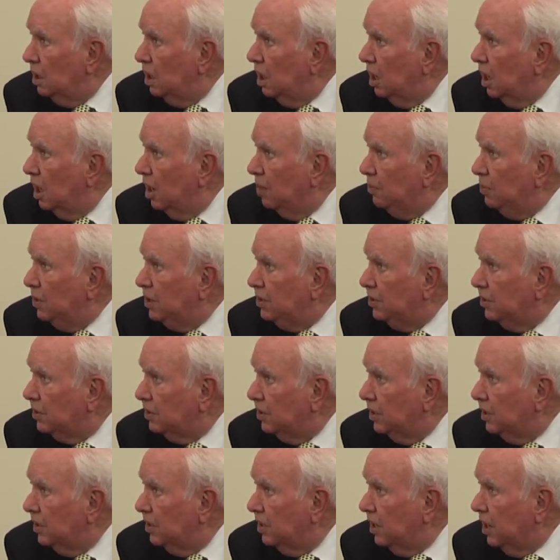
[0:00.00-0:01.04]
I
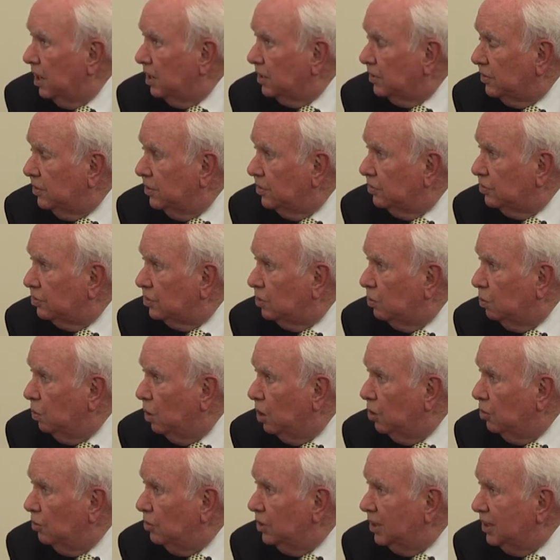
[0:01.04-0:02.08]
particularly like this
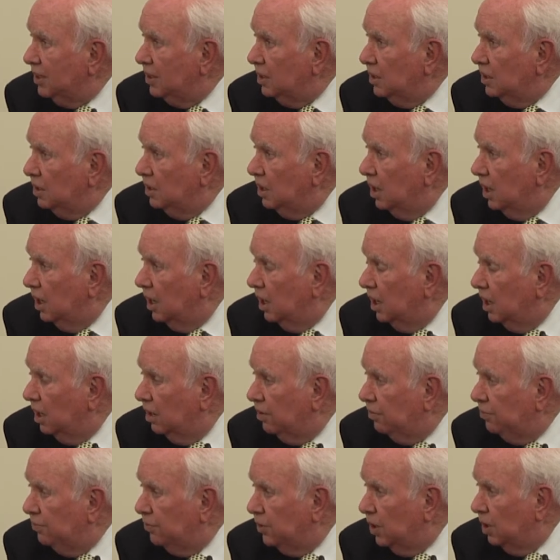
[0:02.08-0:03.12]
quote
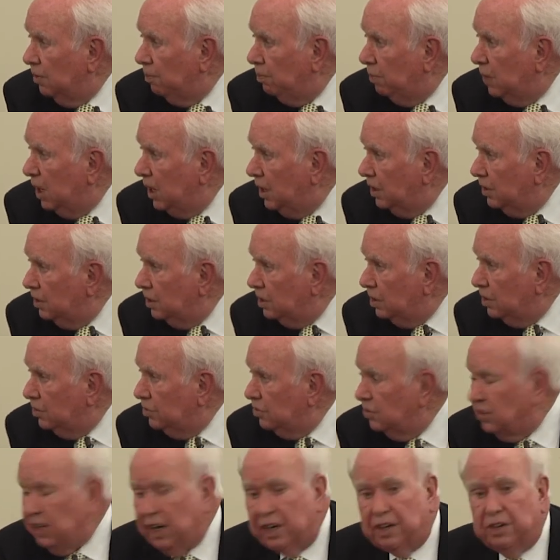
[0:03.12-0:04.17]
from
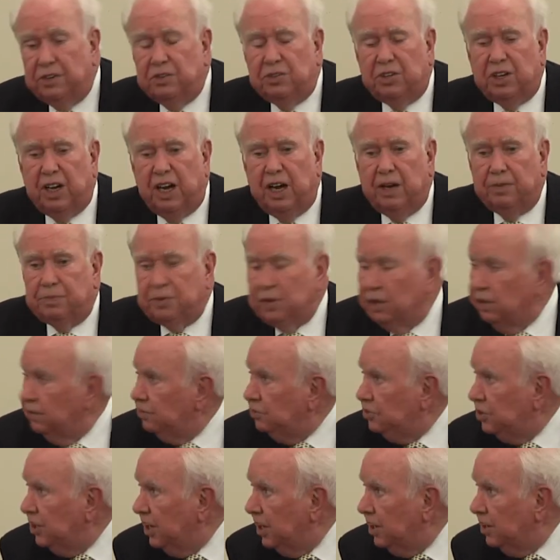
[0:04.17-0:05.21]
second chapter of
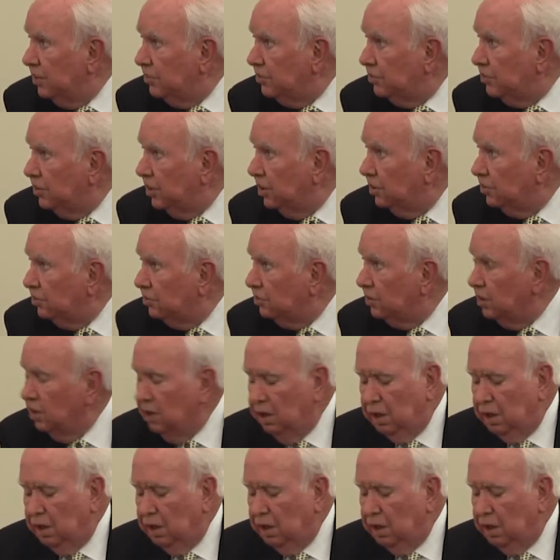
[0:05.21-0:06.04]
Genesis,